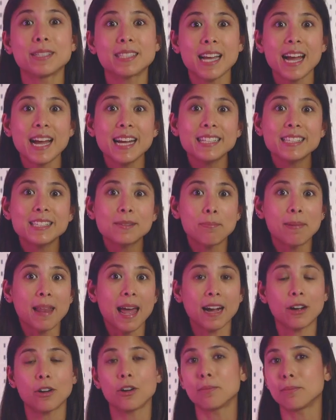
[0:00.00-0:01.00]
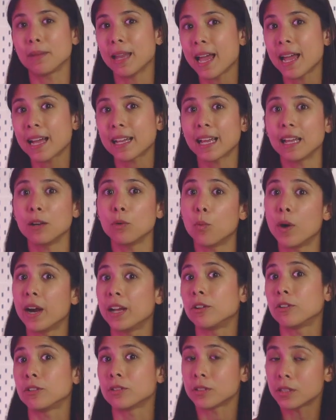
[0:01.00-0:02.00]
Besides black on black and
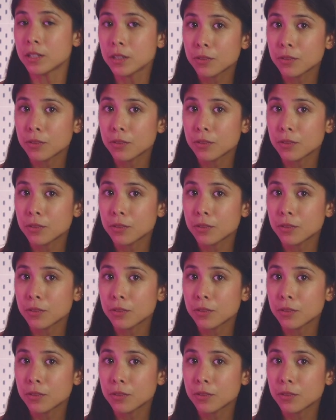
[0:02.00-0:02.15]
white on